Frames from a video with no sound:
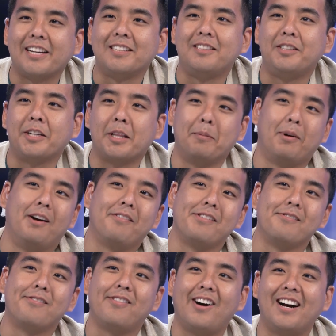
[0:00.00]
against Jigglypuff
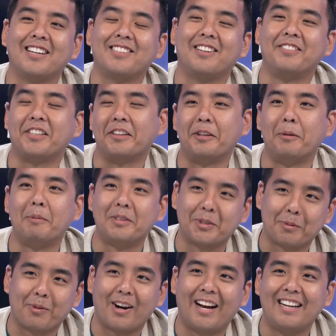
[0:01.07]
and Fox. I was a little bit
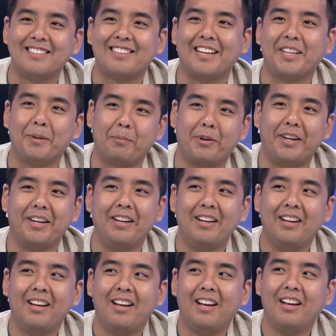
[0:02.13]
surprised that you put
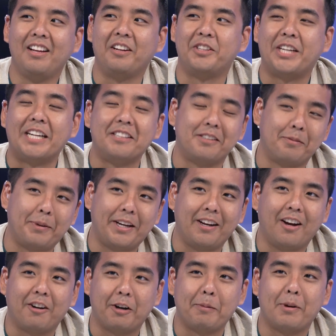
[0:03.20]
your chances of being
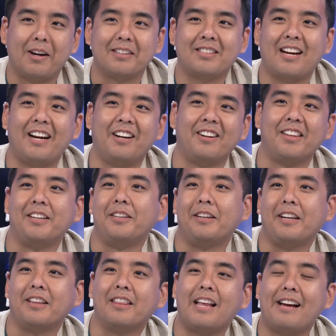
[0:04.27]
Hungrybox higher than you
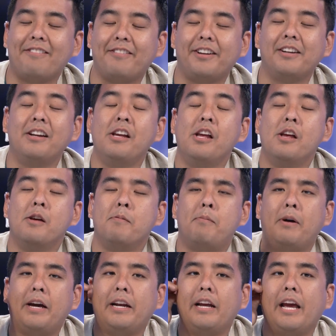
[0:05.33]
did Leffen.
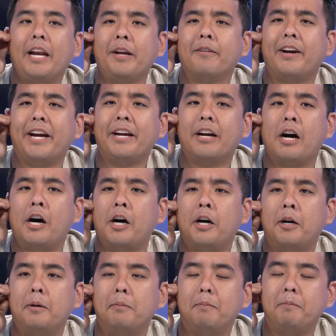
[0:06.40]
But anyway,
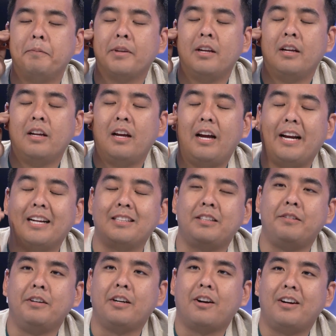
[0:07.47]
I guess
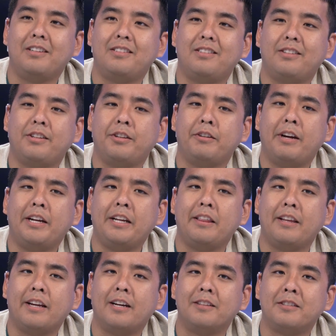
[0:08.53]
in regards to
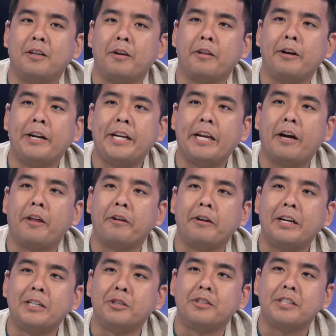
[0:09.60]
anything else, are there any other
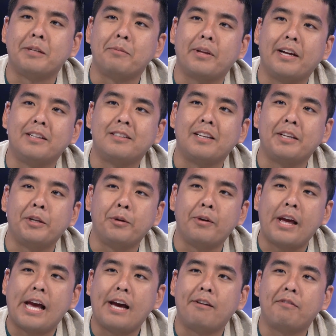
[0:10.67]
interesting plans that you
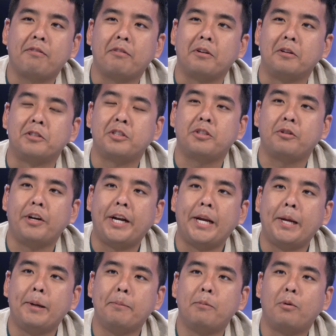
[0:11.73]
have for your
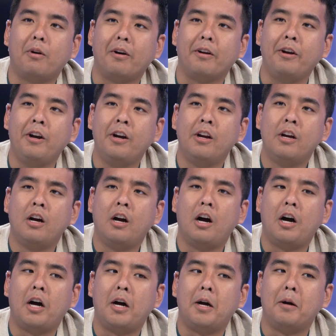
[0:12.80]
stream, or
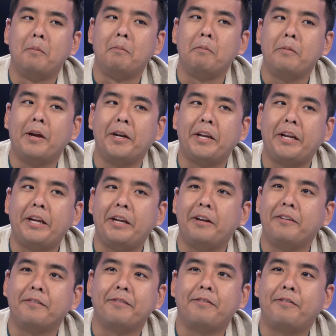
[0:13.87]

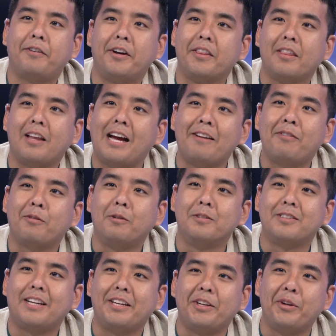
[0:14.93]
any fun life
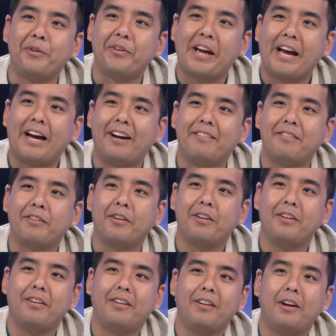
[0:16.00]
goals that you have
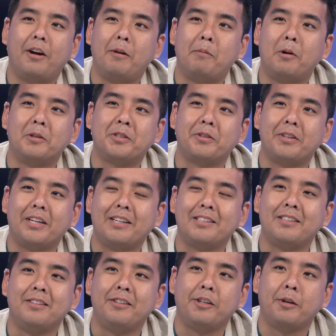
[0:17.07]
also in
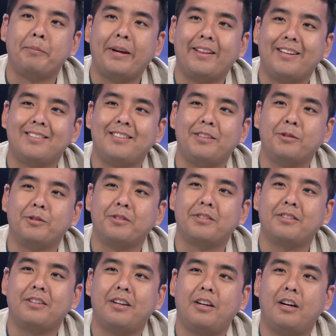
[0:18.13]
addition to your Melee
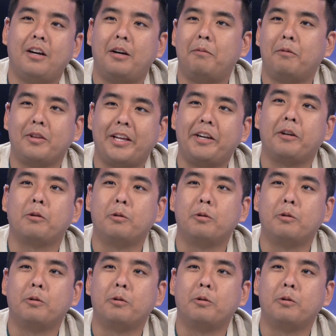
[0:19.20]
singles related